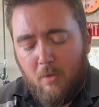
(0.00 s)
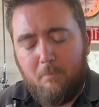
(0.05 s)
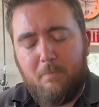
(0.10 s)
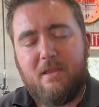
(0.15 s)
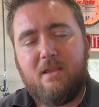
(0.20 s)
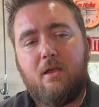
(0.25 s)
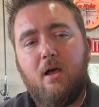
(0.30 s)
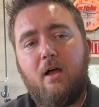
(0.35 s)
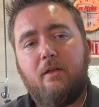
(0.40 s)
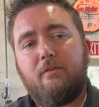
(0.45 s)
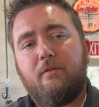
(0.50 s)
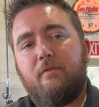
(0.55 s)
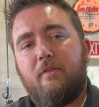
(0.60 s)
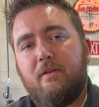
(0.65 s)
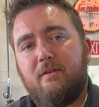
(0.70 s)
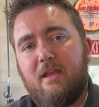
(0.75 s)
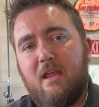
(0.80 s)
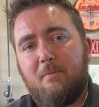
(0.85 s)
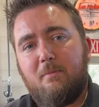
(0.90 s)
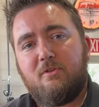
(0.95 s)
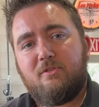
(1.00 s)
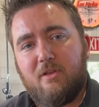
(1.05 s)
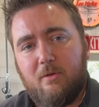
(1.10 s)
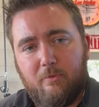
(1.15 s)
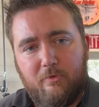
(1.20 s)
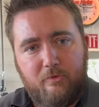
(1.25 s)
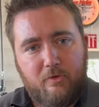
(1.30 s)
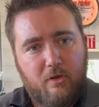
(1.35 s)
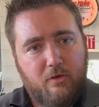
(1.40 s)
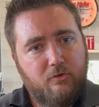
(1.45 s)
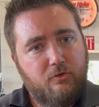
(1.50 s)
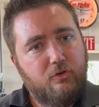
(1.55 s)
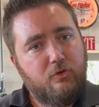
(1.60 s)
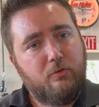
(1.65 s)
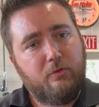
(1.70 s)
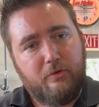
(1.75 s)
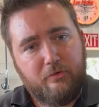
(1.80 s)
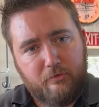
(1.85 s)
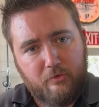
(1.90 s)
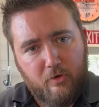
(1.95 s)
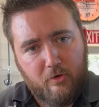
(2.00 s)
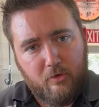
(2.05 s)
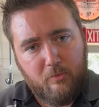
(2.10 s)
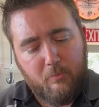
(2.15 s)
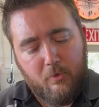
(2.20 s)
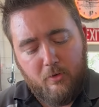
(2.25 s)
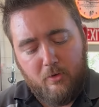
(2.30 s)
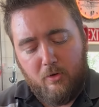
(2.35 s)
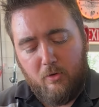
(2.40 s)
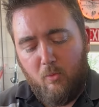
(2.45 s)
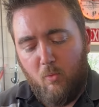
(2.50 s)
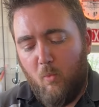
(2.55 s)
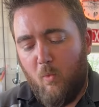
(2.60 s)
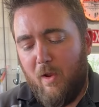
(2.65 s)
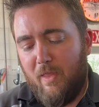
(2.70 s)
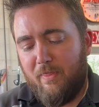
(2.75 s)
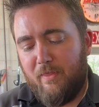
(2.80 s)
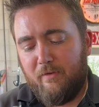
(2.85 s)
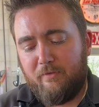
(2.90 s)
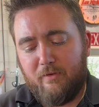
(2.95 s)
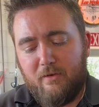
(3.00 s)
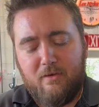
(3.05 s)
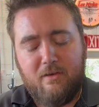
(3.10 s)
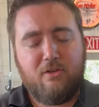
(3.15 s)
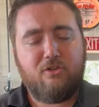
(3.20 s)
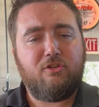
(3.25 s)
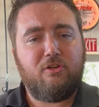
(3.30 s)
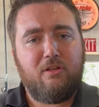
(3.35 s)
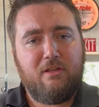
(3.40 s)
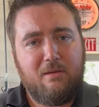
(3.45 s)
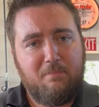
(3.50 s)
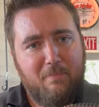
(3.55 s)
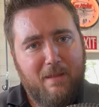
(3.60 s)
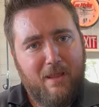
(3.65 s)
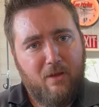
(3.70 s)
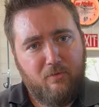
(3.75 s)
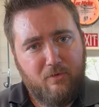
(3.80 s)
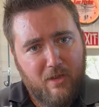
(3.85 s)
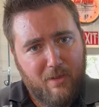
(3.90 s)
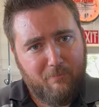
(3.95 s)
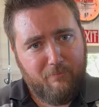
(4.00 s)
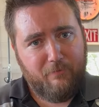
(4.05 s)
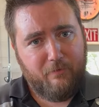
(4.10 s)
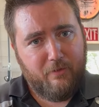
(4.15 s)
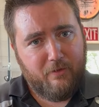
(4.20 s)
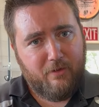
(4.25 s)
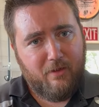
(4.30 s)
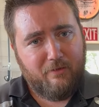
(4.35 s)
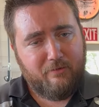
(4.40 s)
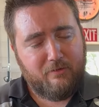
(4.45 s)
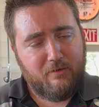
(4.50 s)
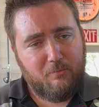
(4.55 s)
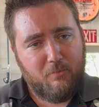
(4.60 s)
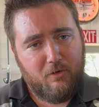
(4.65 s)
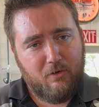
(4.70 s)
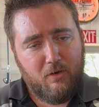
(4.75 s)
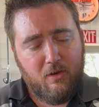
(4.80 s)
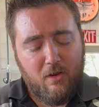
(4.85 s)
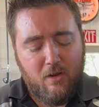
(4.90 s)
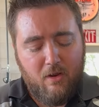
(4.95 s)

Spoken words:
because of the damage that was done to the starter motor when this initially bound up for the customer.